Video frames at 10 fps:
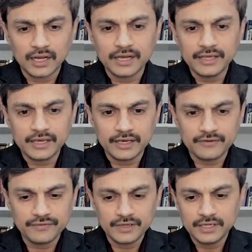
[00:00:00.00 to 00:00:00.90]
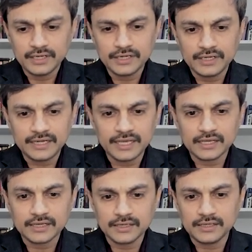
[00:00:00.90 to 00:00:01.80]
I have
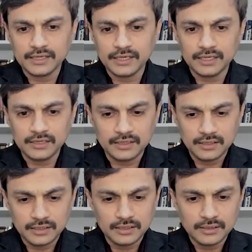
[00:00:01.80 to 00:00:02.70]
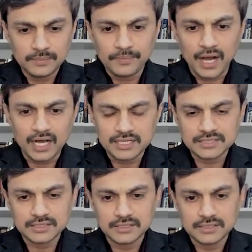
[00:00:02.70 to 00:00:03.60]
taken in
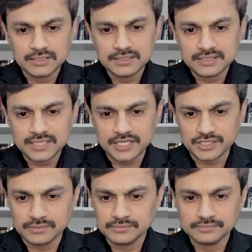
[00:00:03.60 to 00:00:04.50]
past session.